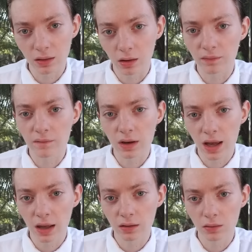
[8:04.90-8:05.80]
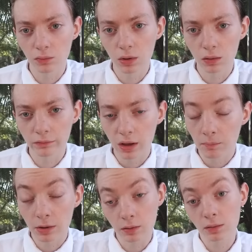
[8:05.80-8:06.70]
that I've ever had in the world,
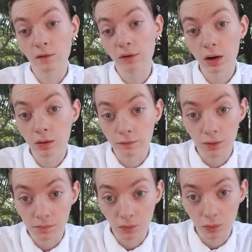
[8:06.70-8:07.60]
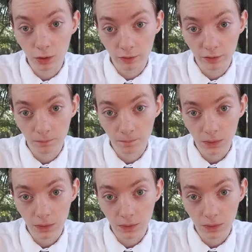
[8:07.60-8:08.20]
but it is far from the worst.